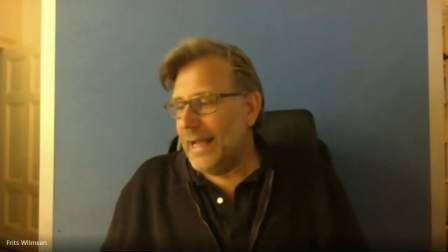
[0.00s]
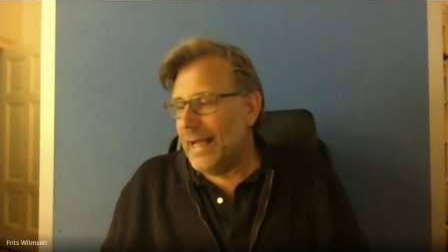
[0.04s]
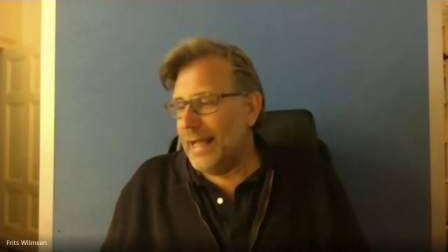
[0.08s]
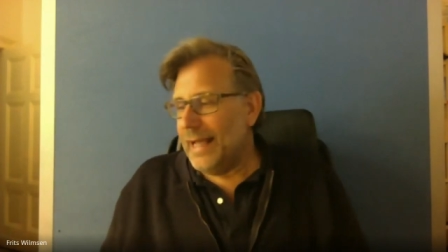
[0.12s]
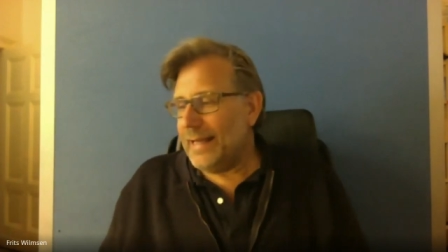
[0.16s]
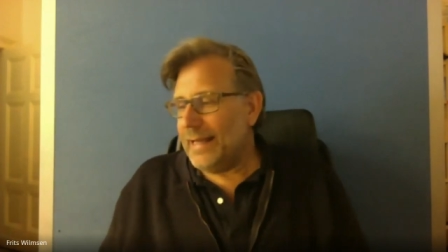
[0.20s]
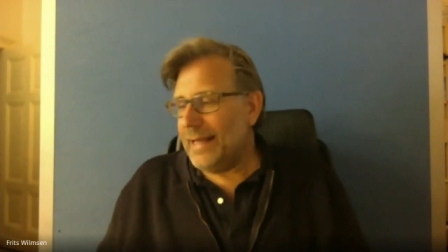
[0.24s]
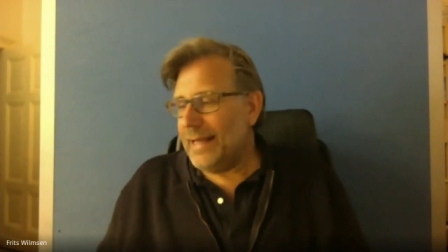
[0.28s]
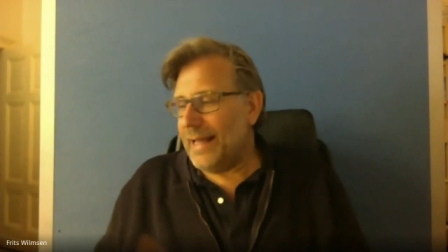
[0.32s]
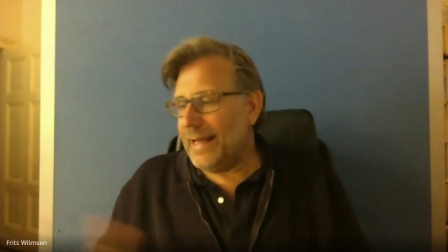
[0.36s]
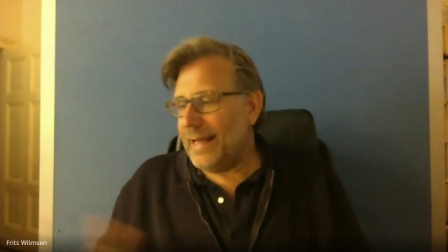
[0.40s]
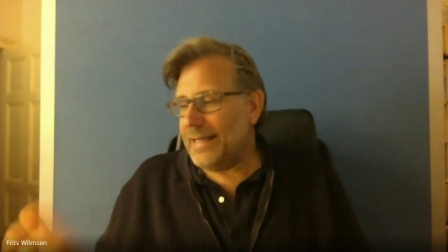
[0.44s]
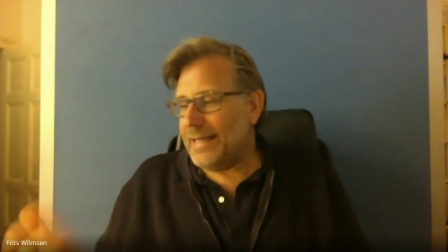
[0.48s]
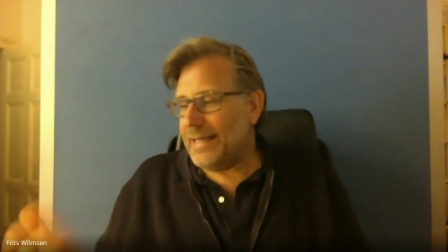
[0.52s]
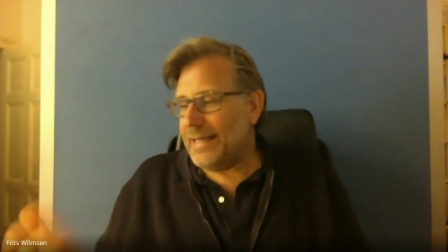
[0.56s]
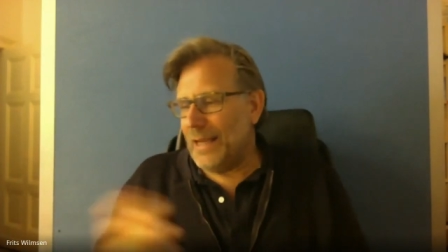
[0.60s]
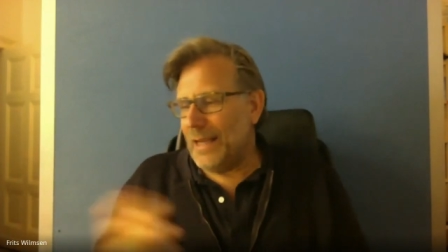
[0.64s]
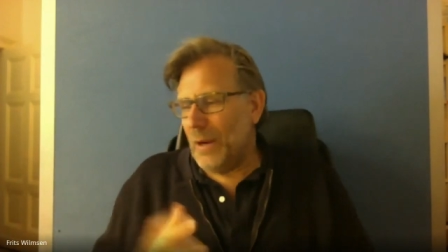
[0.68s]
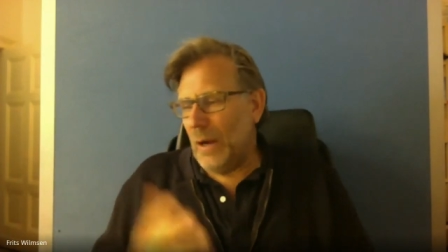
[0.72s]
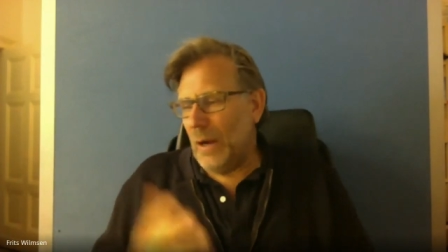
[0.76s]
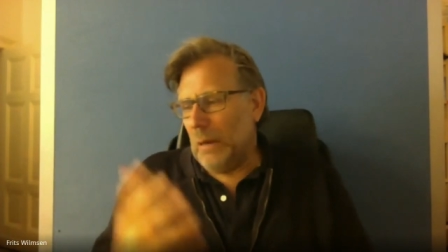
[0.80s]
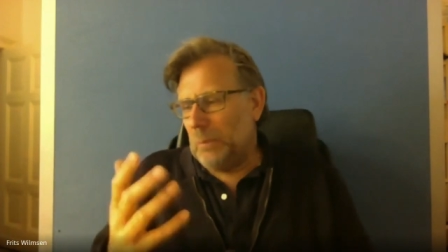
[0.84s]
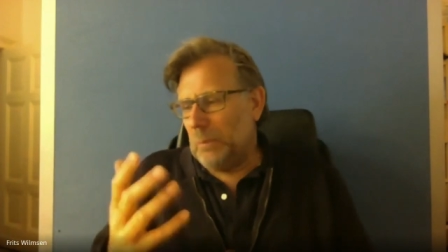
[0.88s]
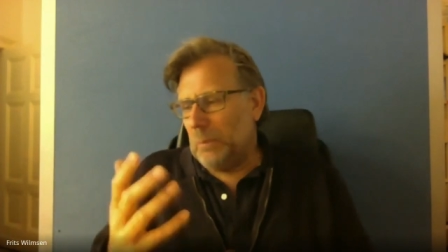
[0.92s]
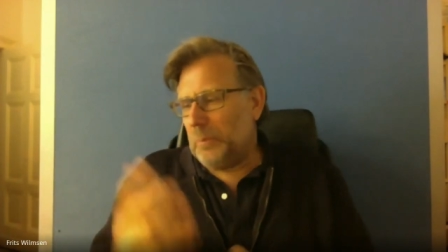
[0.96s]
and then they
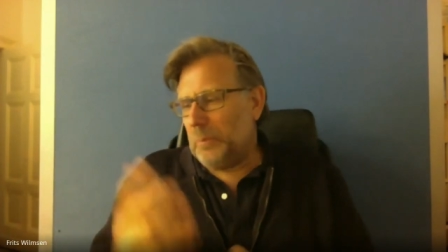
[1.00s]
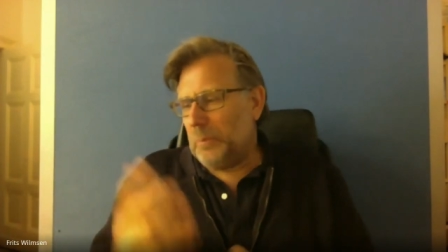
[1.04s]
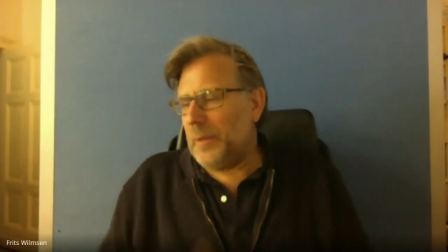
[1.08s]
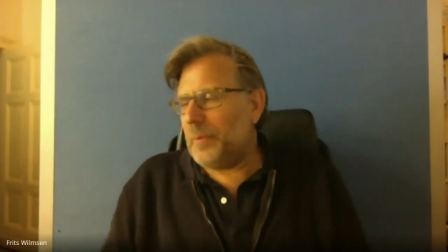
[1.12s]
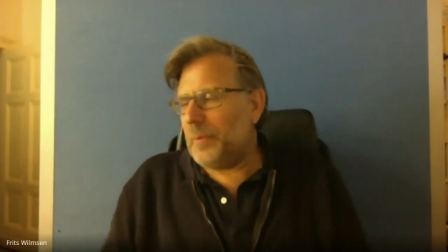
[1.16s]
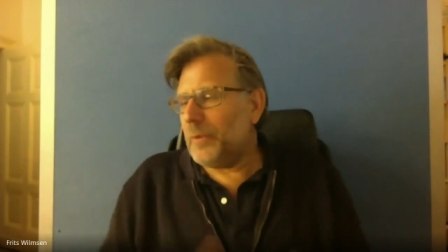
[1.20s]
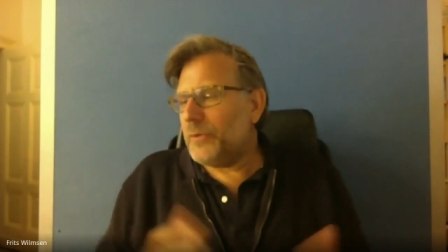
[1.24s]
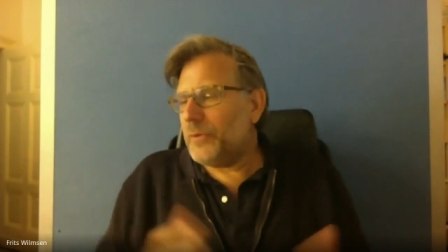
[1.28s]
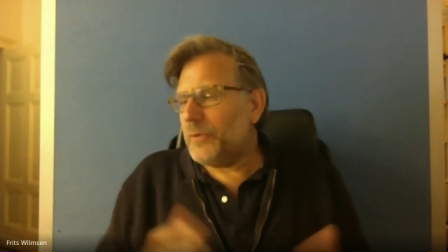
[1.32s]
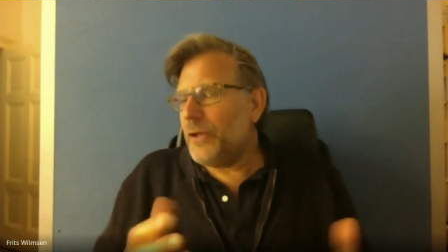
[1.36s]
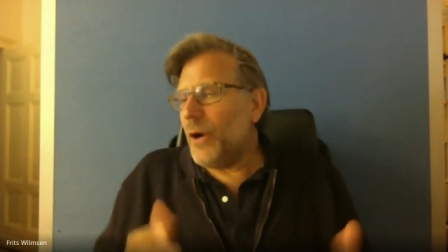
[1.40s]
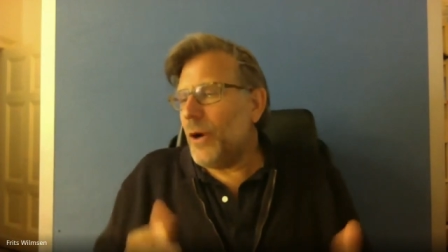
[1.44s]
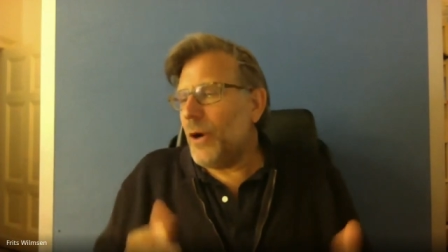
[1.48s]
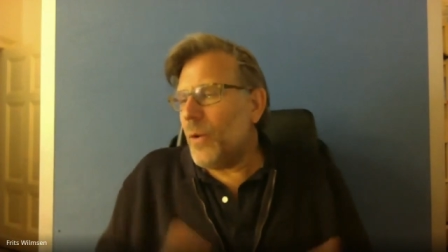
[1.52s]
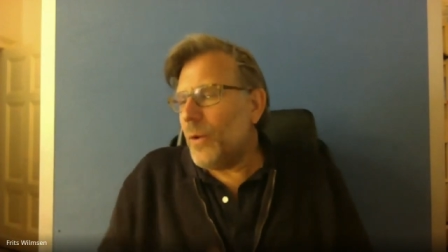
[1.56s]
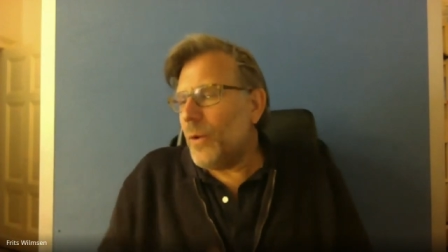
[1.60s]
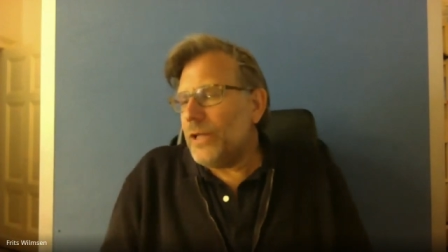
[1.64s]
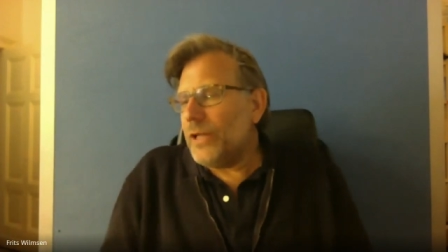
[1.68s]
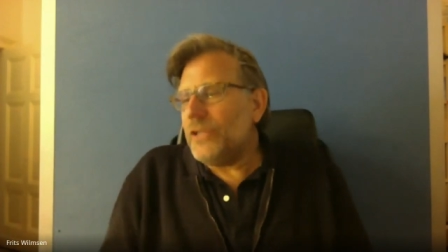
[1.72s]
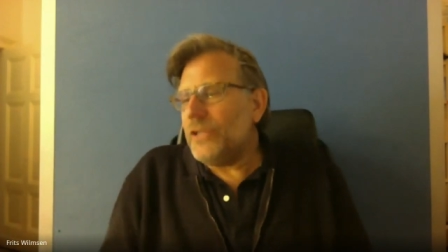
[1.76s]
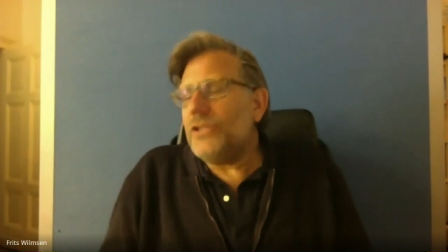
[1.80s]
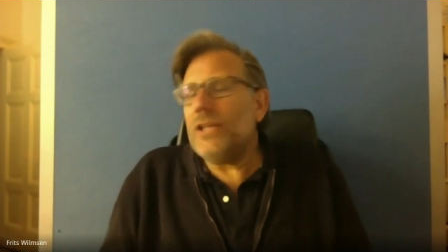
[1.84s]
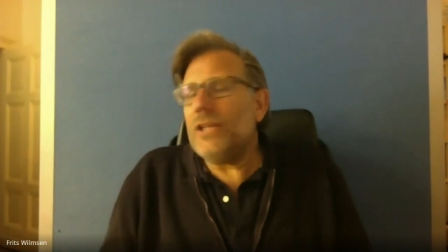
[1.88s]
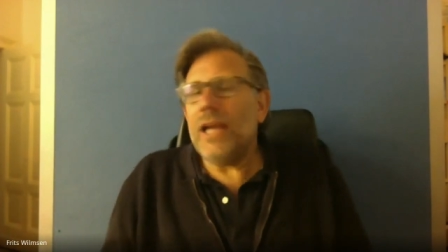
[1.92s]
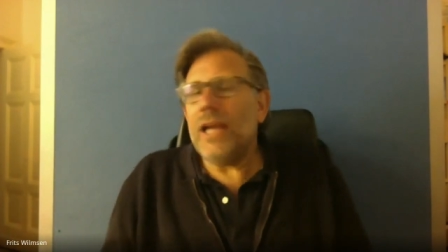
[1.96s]
say, oh, people don't
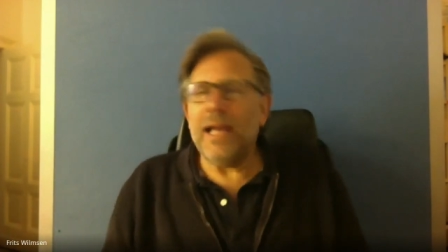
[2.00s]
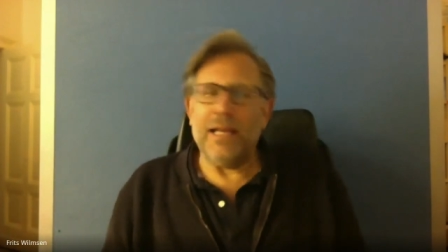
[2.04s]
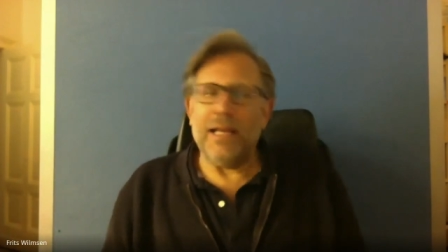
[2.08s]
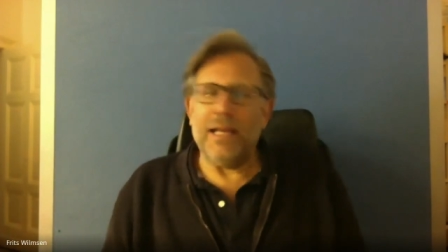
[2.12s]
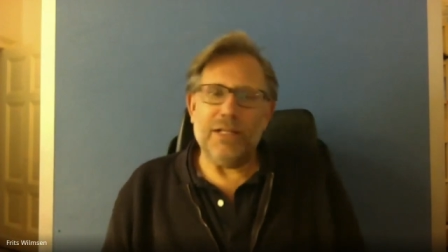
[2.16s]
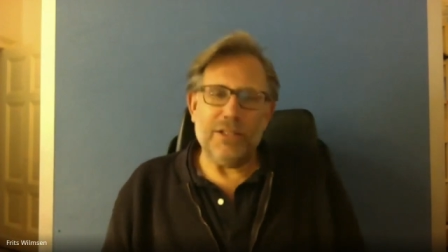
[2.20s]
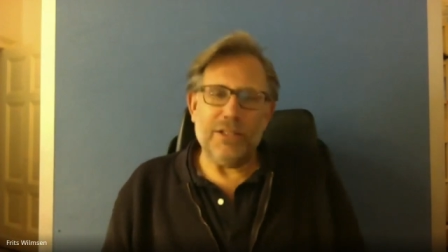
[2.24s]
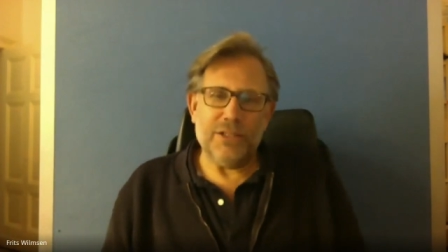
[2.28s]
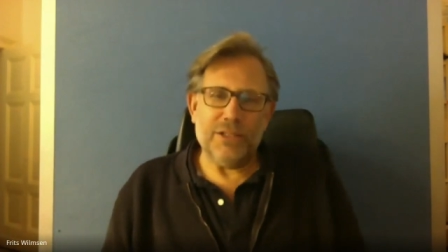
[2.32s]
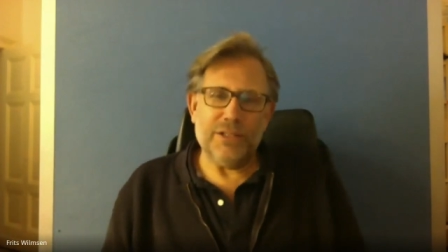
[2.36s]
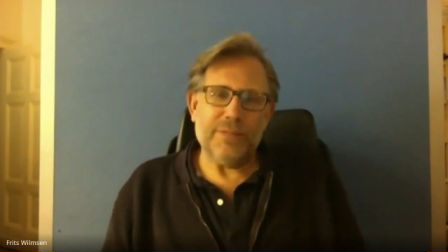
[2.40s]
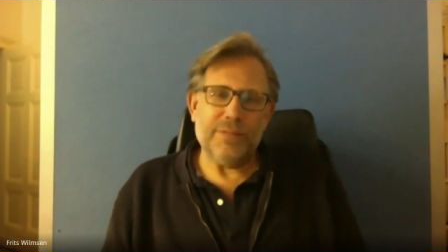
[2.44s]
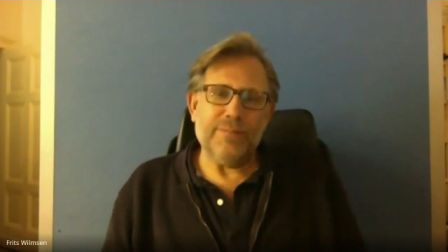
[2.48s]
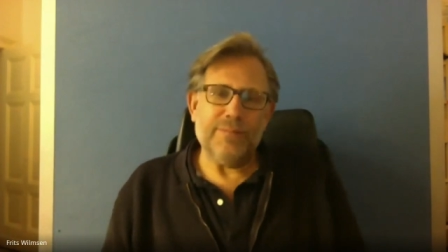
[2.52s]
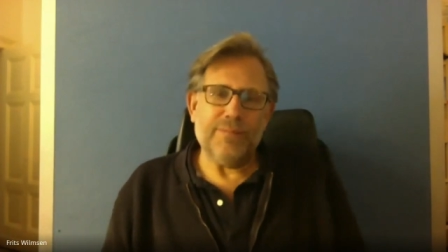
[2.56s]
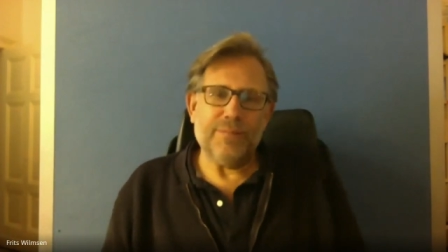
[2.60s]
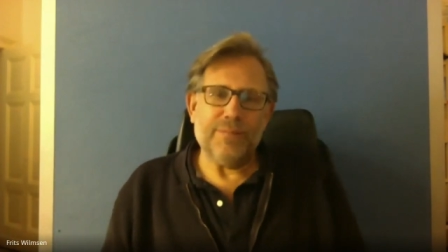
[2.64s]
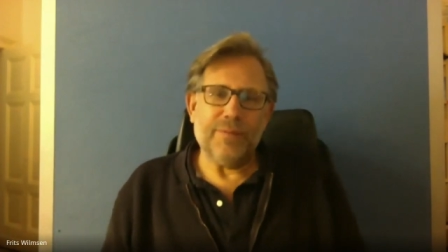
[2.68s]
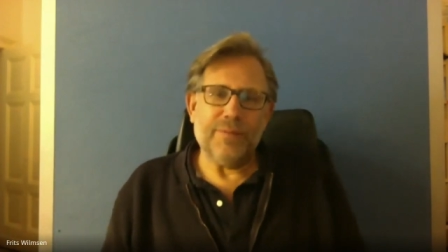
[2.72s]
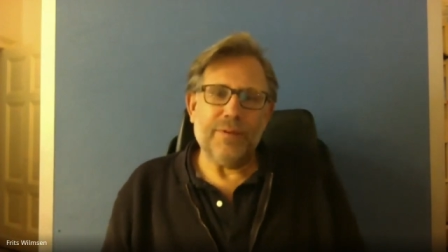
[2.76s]
want to change.